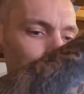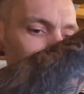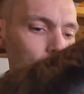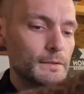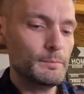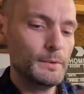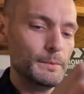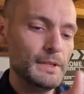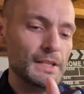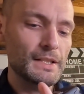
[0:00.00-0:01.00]
Oh, it's proper
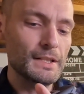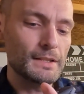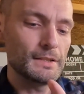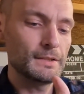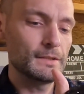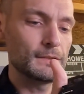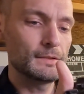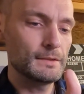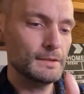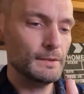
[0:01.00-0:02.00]
diddy.
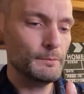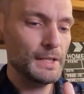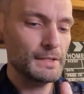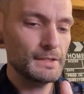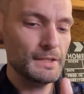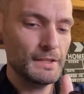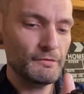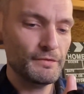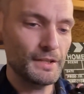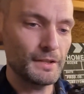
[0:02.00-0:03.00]
It weighs
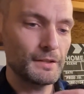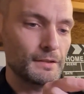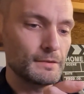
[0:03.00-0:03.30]
nothing.